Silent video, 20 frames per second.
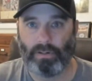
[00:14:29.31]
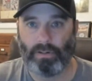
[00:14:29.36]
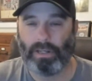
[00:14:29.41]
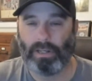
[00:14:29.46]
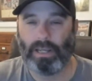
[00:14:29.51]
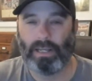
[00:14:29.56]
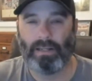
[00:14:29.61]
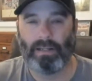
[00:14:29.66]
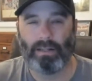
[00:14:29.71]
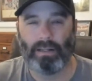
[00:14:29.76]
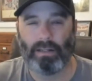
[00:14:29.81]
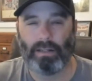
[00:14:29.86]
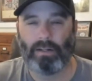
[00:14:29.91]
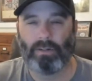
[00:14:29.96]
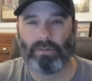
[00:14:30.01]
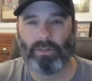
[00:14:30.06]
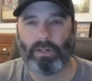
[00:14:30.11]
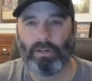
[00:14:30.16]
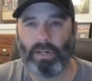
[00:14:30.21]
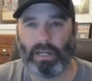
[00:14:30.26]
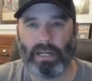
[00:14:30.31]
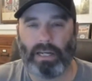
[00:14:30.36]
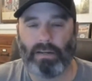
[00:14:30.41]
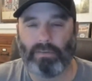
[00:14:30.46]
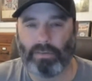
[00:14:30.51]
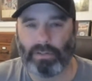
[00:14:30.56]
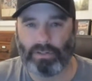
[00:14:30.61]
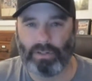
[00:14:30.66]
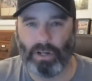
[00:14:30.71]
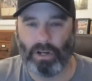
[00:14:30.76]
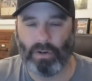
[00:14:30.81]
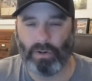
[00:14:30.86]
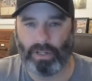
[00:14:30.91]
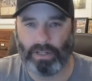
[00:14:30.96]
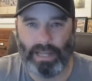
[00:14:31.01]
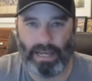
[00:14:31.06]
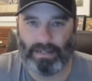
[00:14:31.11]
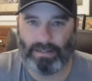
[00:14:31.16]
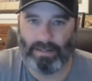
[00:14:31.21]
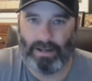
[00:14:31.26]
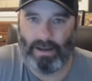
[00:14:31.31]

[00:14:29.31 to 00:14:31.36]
Again, little did any of us know at that